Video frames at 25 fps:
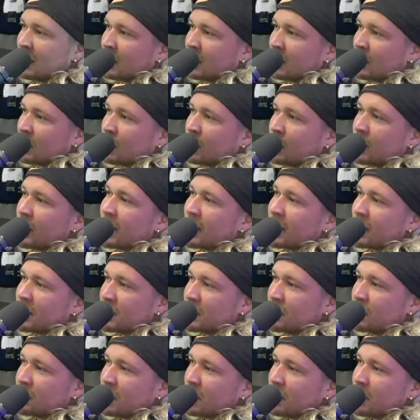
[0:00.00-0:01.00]
What do you
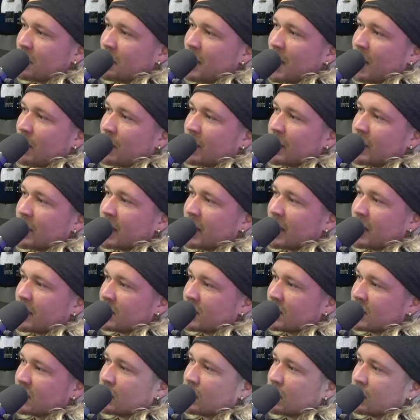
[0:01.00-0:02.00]
guys dream about? What are you
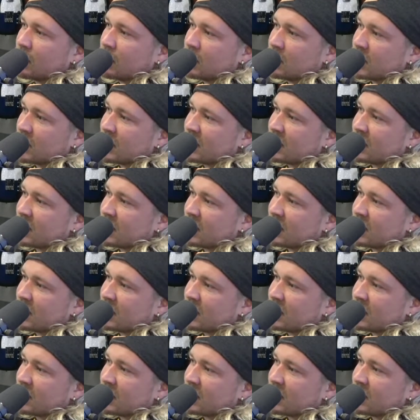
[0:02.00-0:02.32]
guys' goals?